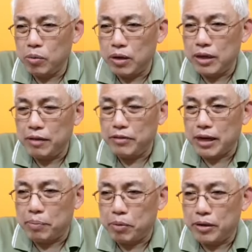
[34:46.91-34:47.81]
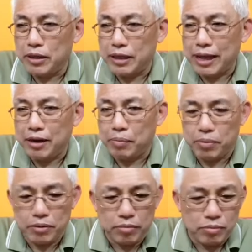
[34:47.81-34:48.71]
will give Singaporeans a 10 of
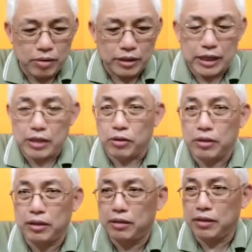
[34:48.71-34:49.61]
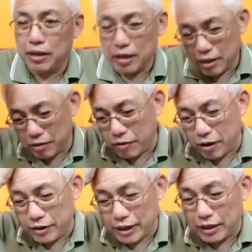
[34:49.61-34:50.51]
6 or
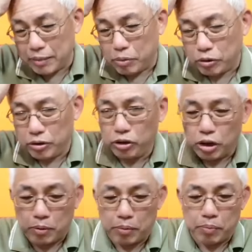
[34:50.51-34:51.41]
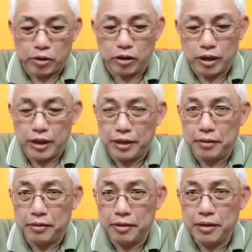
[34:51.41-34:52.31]
5 or 6 job
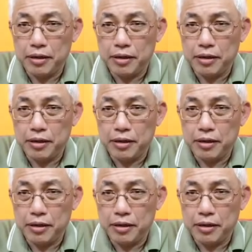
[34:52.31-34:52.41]
opportunities.